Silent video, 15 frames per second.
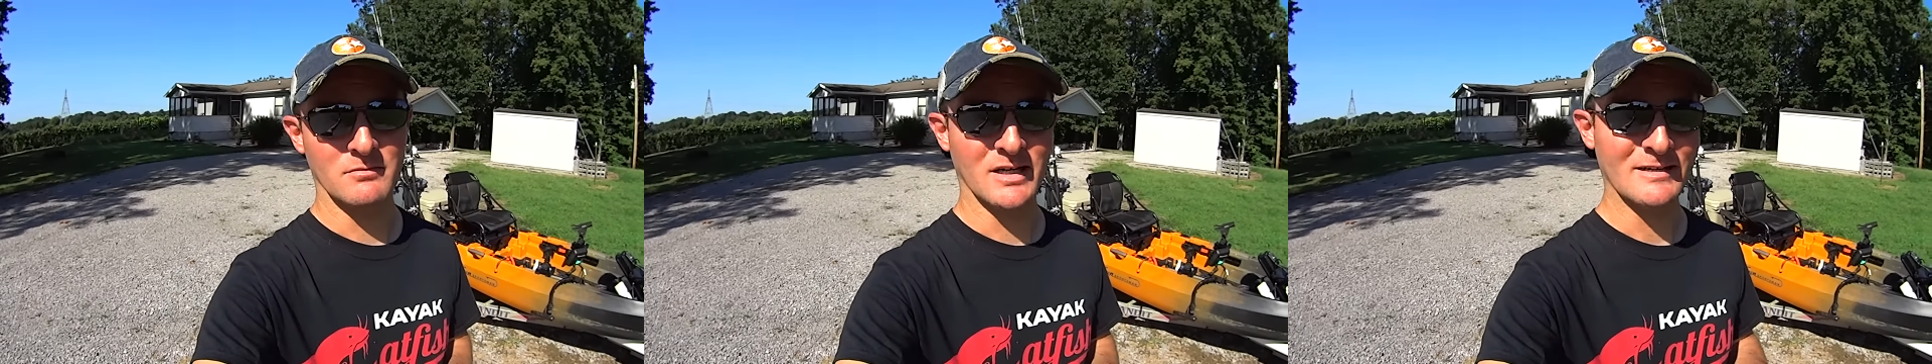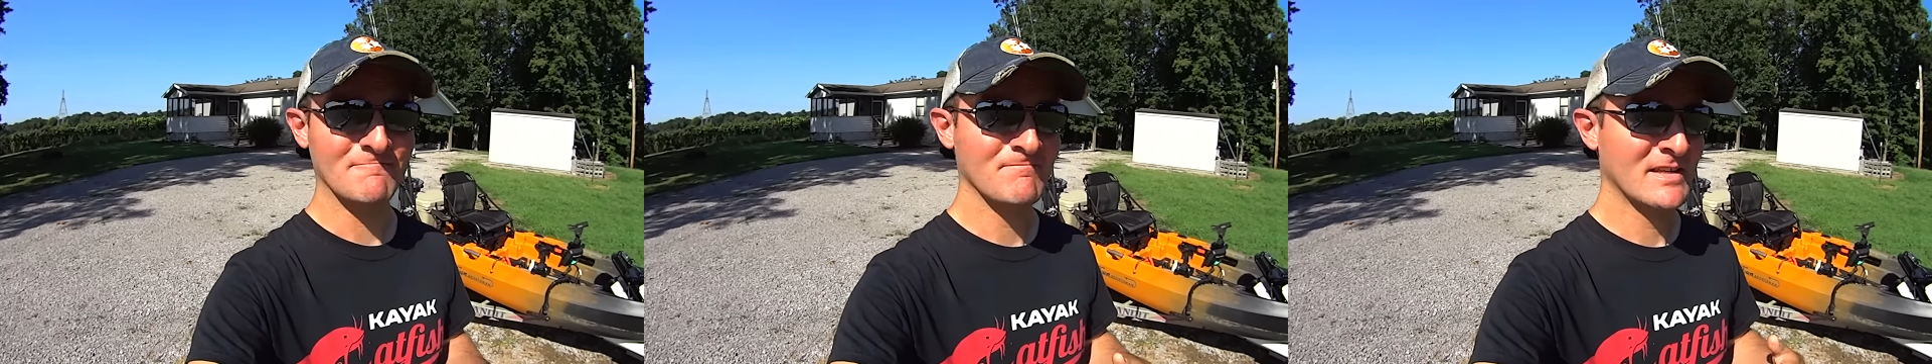
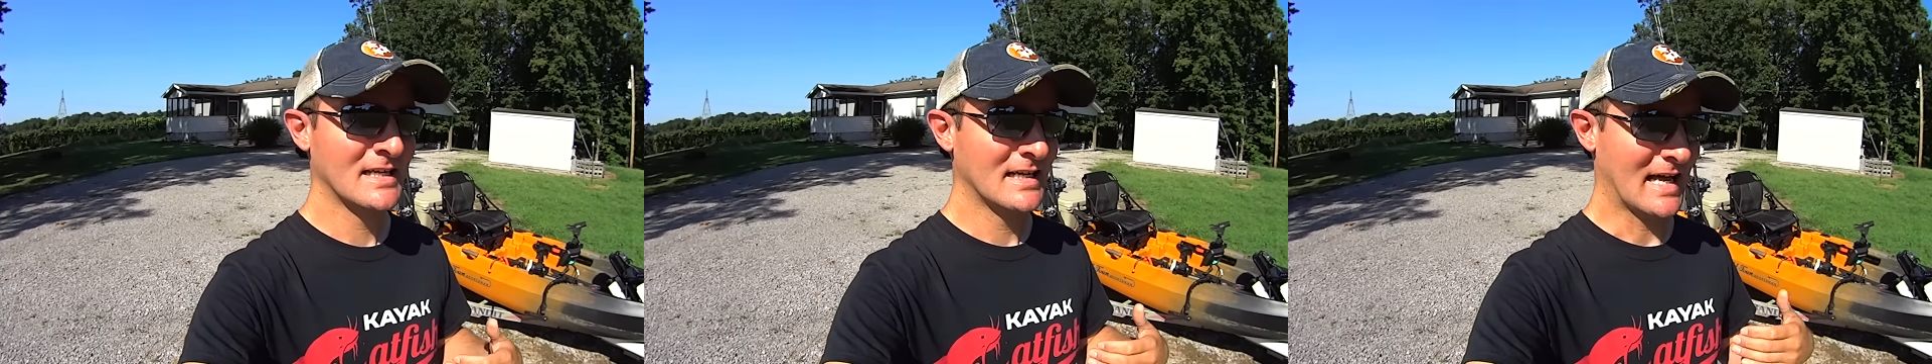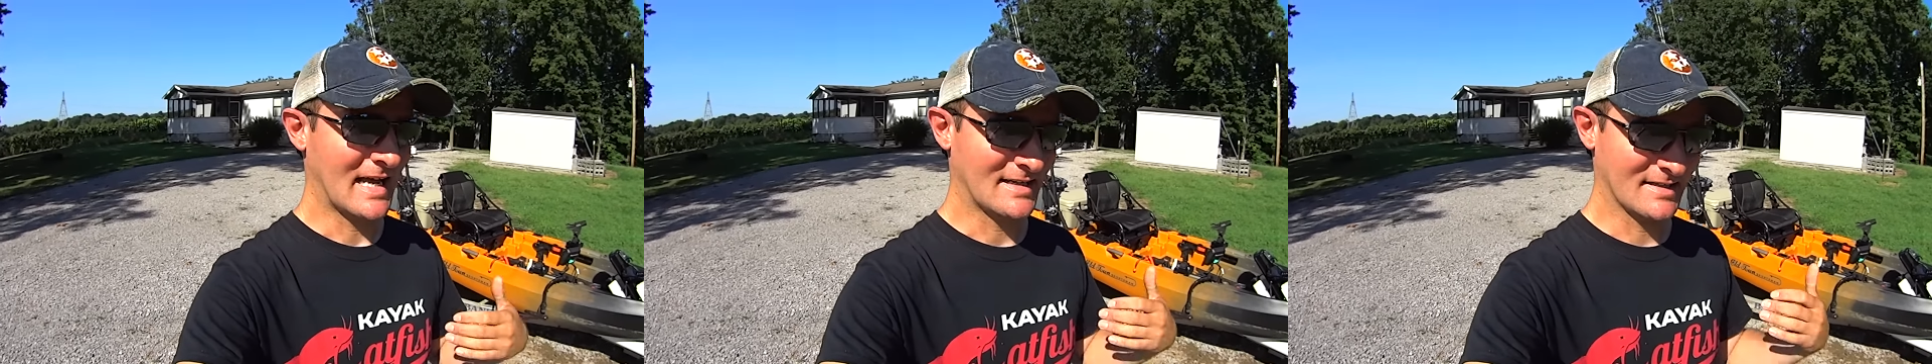but
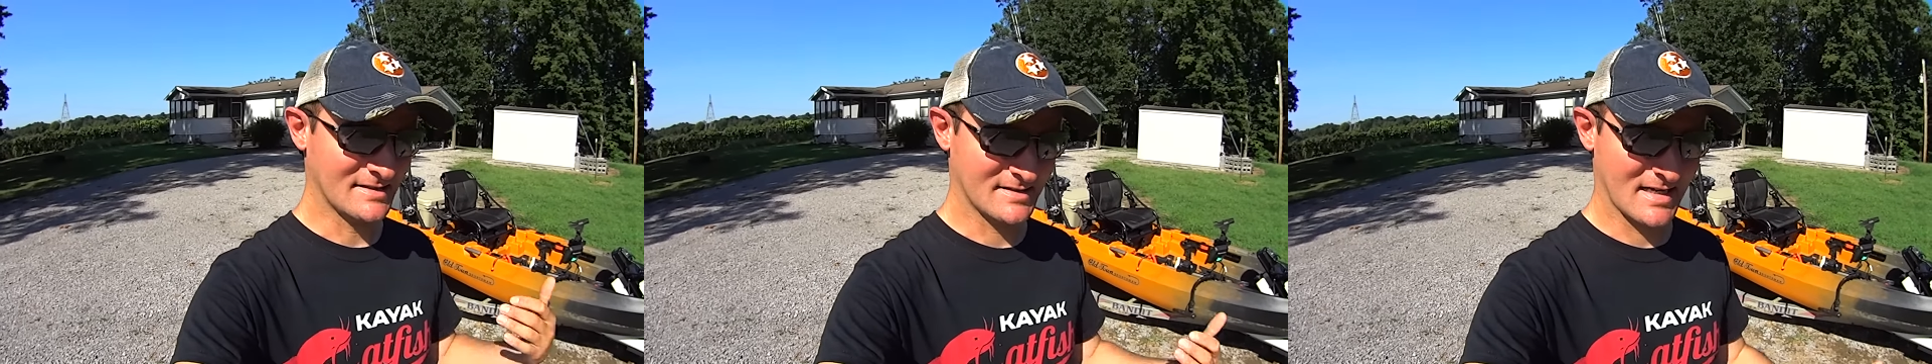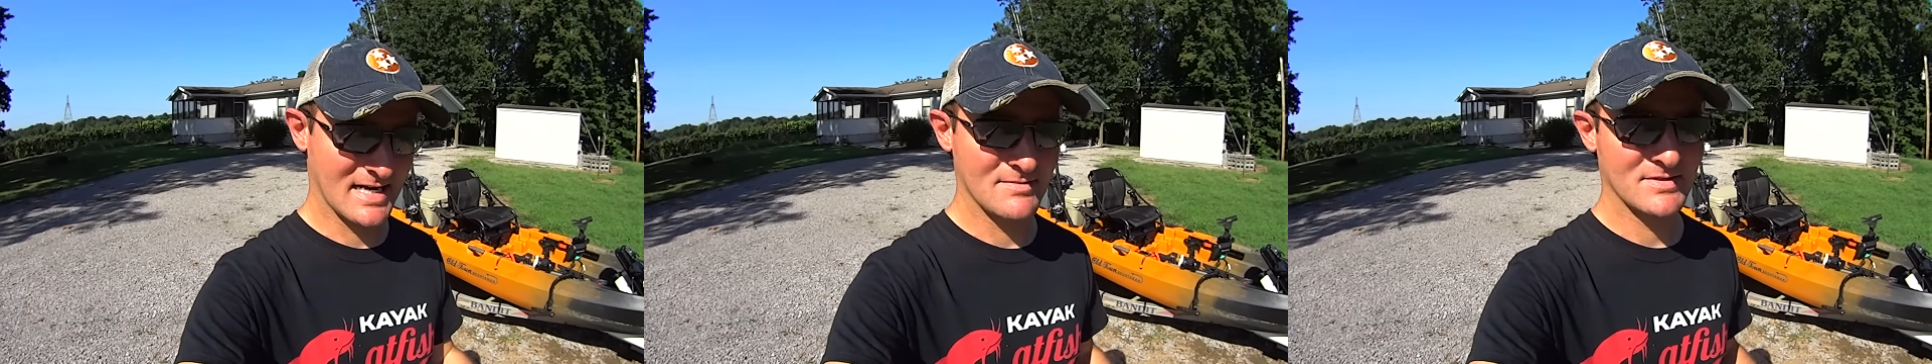at the
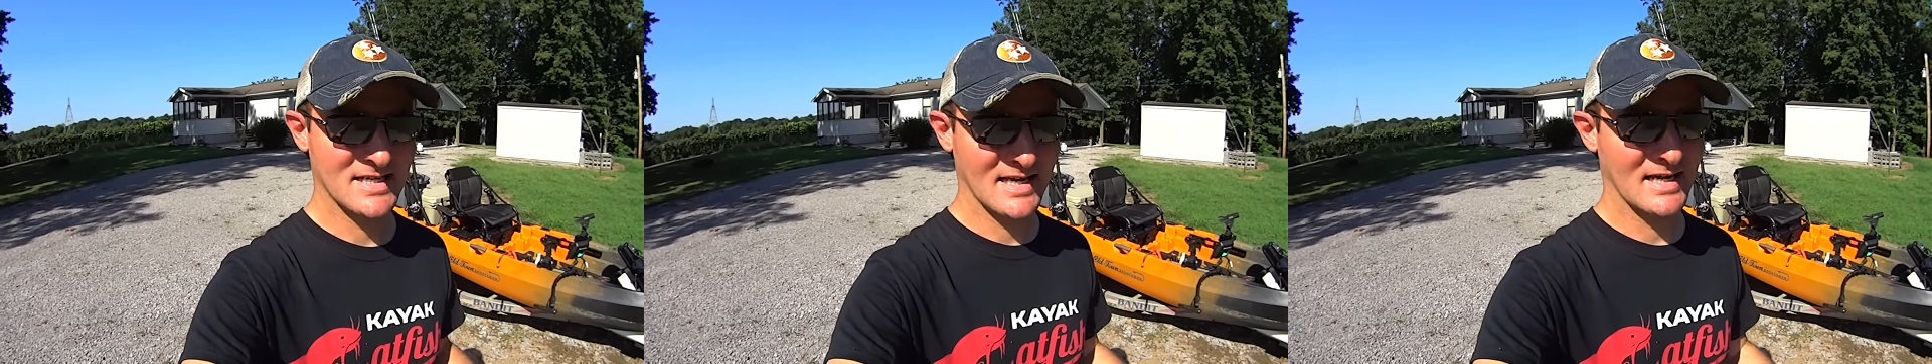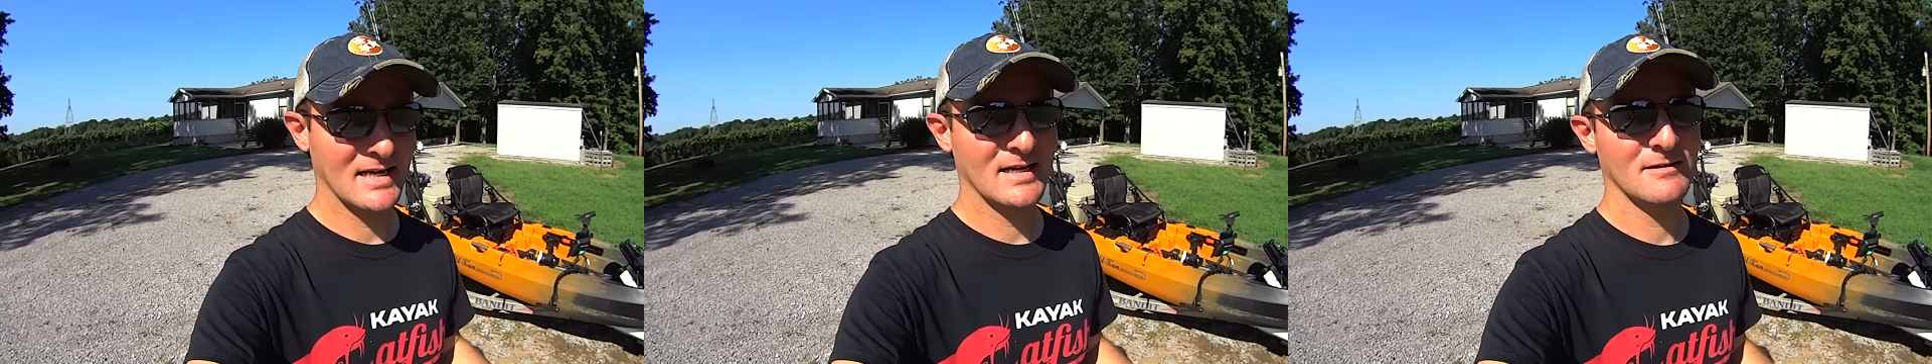same
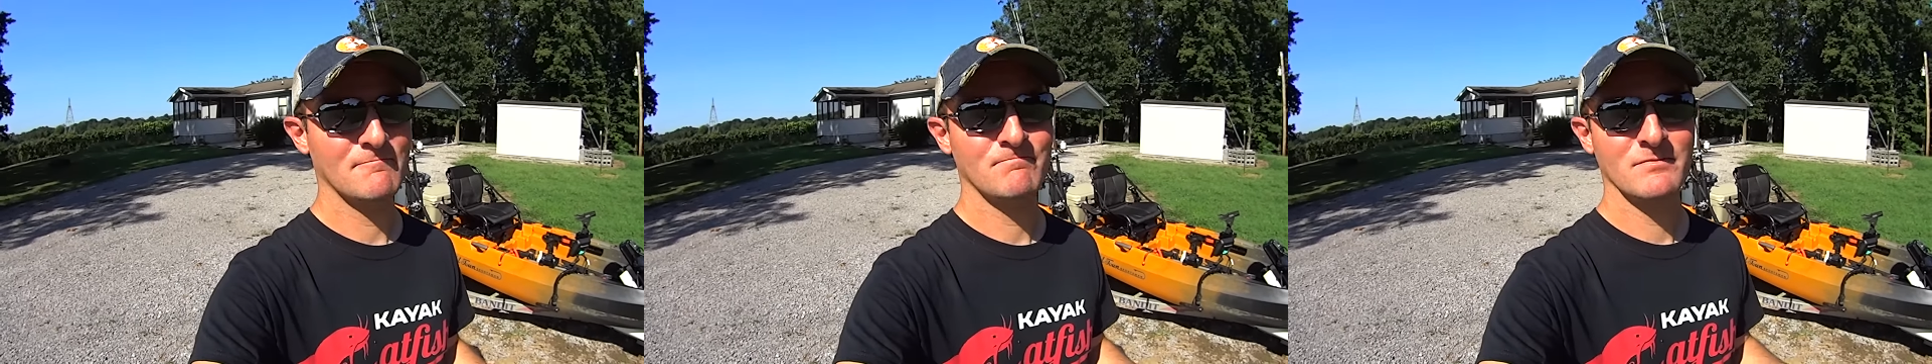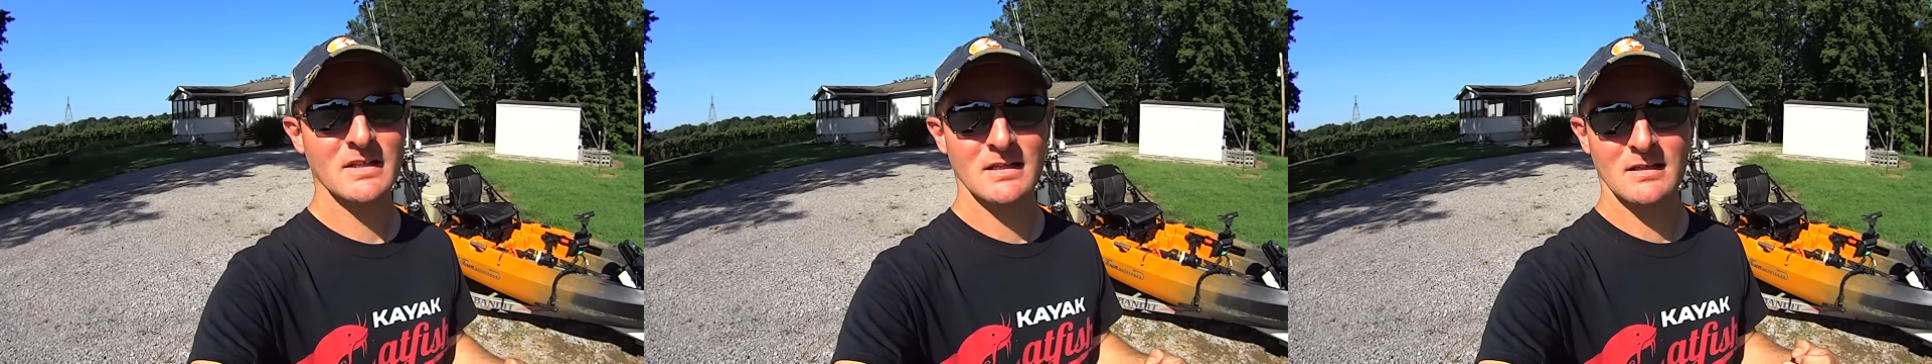time,